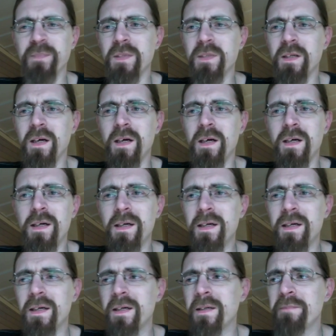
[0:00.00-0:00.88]

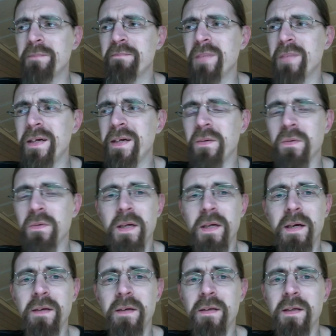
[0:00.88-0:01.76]
I don't
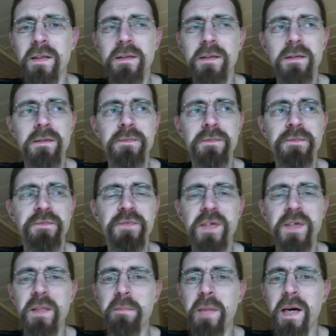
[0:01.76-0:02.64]
like this
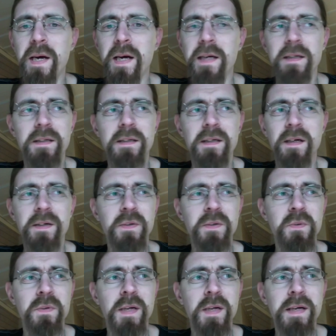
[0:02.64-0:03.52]
feedback. I
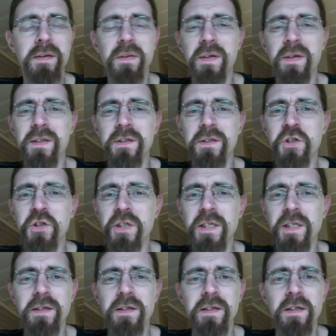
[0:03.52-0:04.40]
don't like this
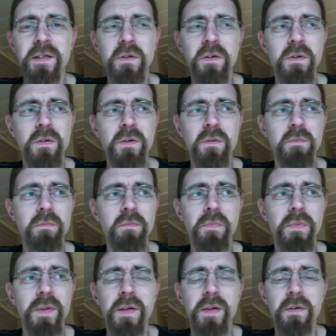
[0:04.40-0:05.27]
shielding
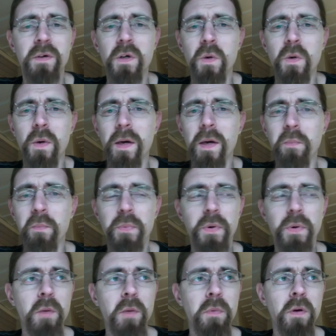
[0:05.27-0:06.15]
the ground
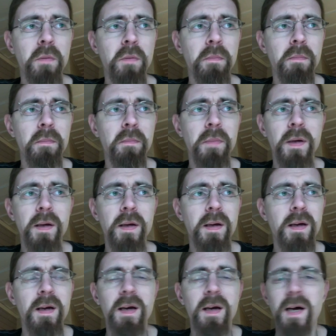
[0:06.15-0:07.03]
problem.
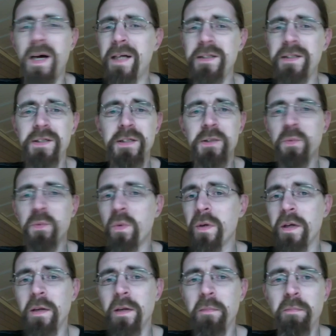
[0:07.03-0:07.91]
I just
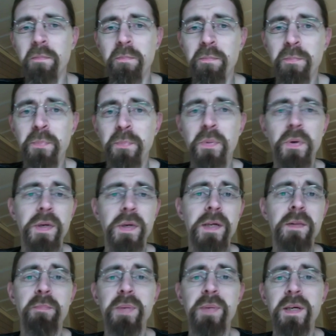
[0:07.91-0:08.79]
want to put
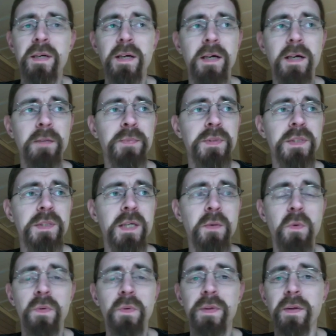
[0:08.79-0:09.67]
in the pickups.
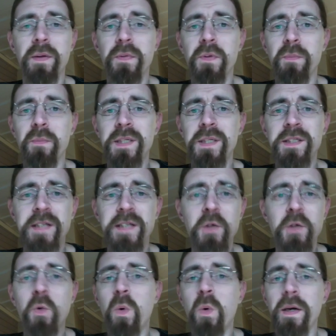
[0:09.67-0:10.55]
I want them to be
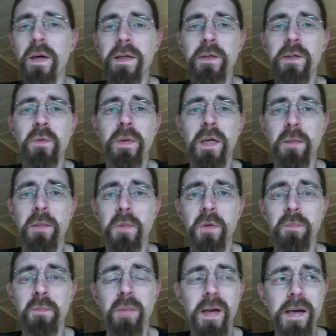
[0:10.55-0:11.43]
dead quiet when I'm
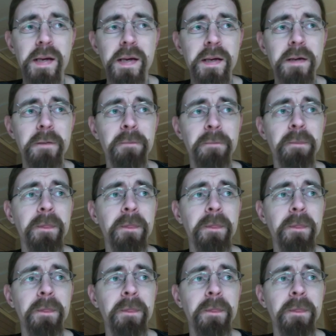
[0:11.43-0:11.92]
not playing,